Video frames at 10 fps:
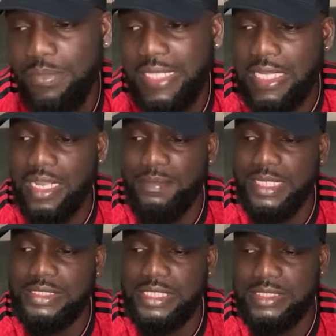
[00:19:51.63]
That's a
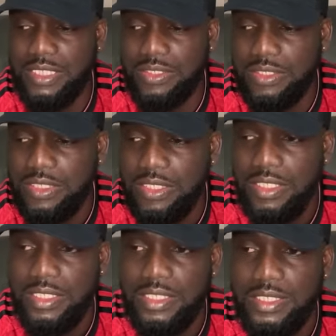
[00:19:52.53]
common sense, you know.
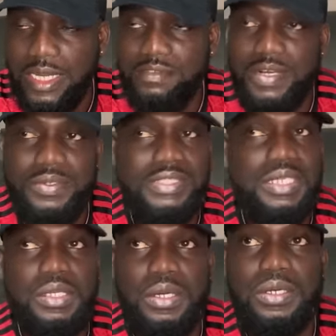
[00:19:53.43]
And for when you
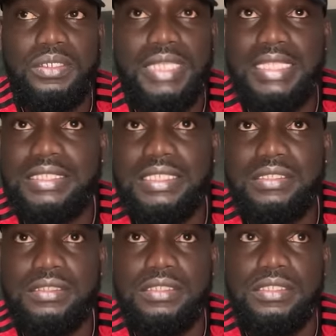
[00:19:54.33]
say right. No, that's it.